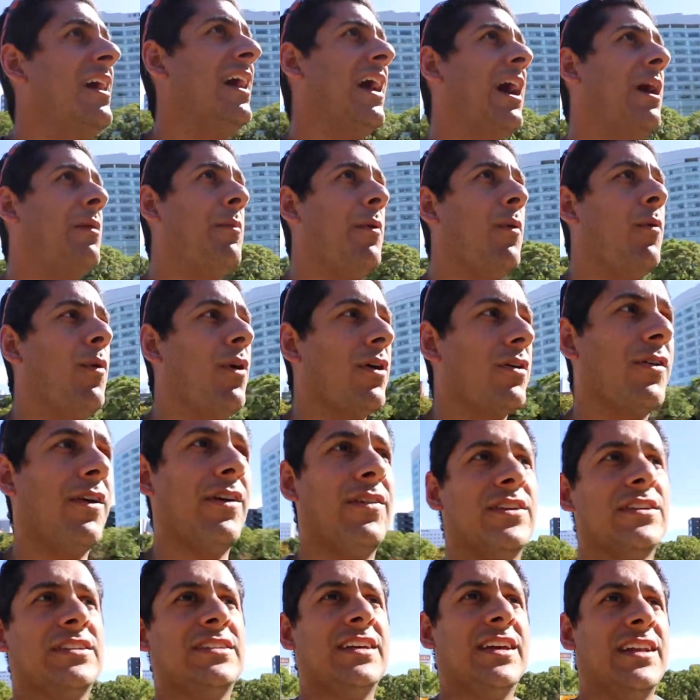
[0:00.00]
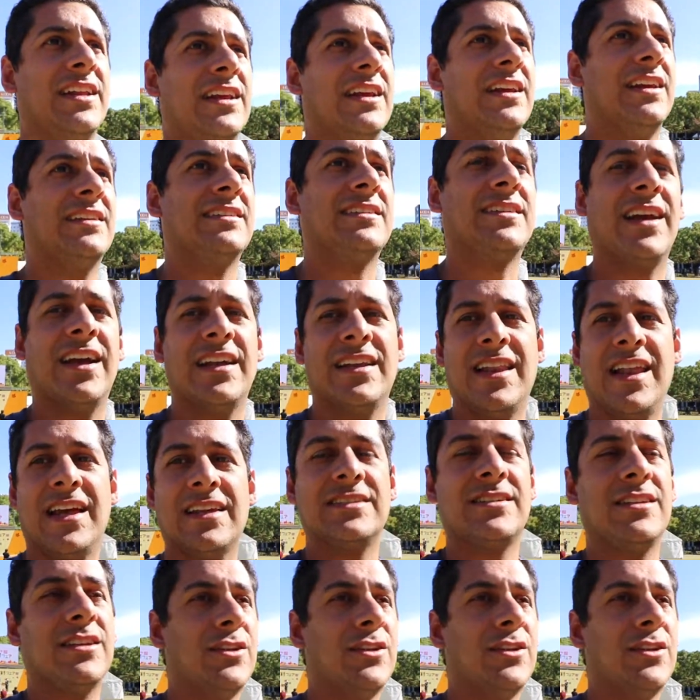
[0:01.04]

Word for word: I'm gonna walk around the city because got lots